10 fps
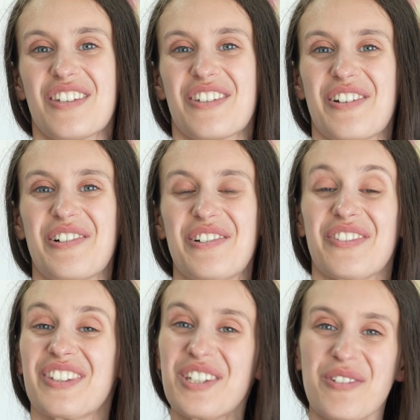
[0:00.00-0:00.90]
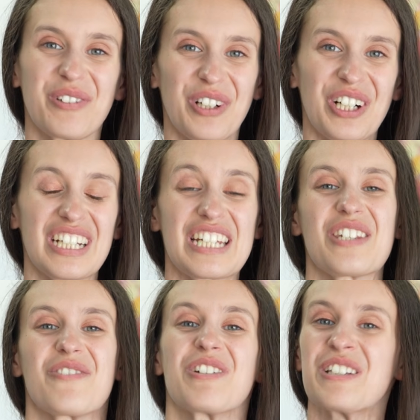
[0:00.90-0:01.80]
So this vlog
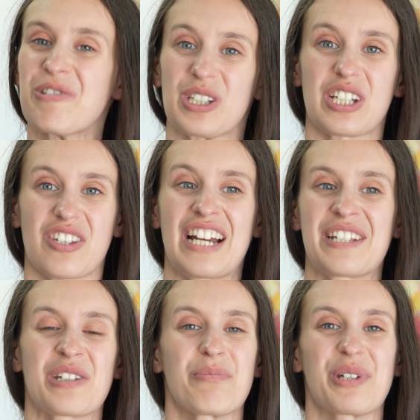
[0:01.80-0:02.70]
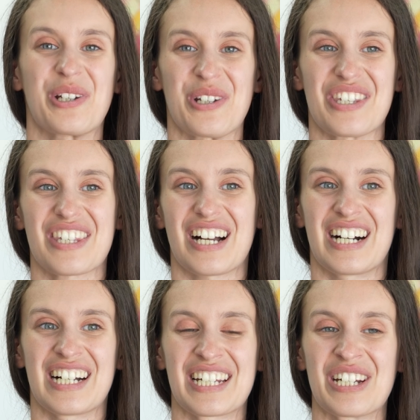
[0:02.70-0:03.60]
is really exciting because
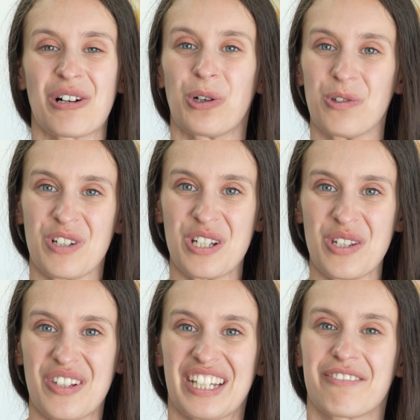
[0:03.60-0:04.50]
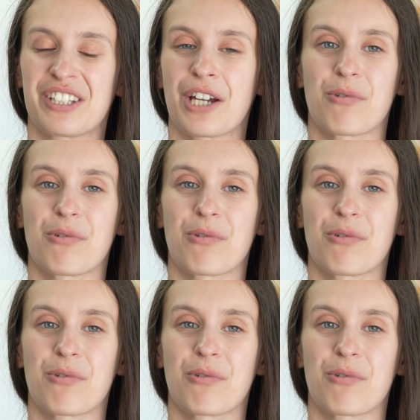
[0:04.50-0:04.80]
I always, like, when I